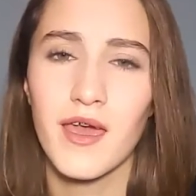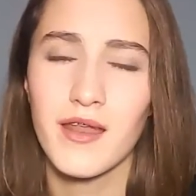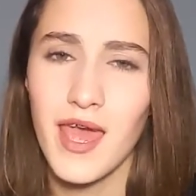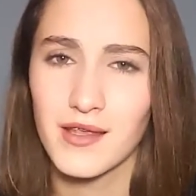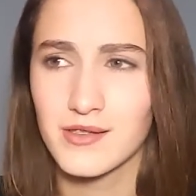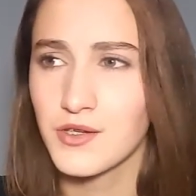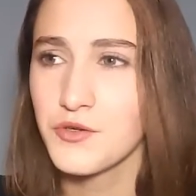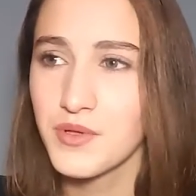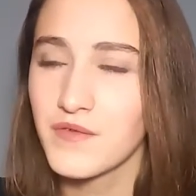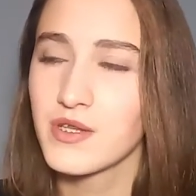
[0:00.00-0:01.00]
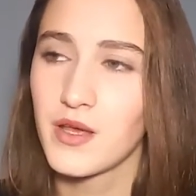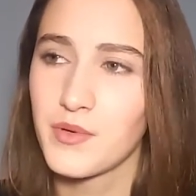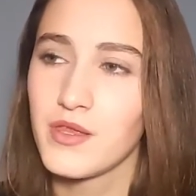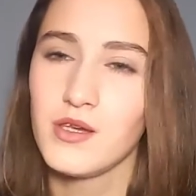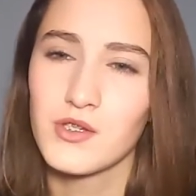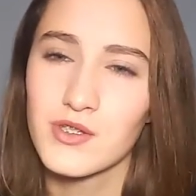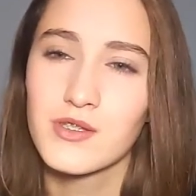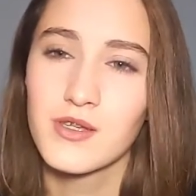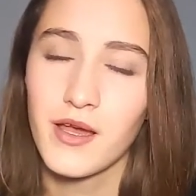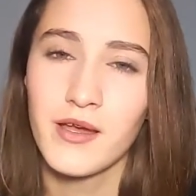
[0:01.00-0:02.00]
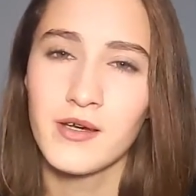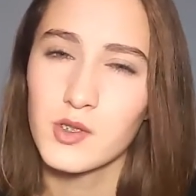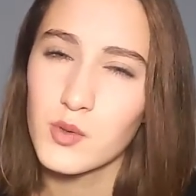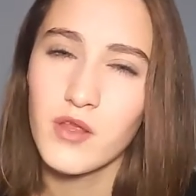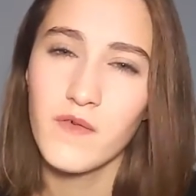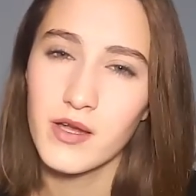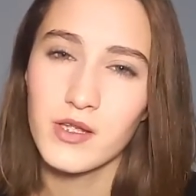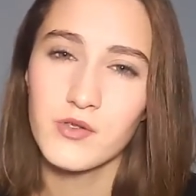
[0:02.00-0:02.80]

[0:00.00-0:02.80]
And yes, I do believe in telepathy. It's really fucking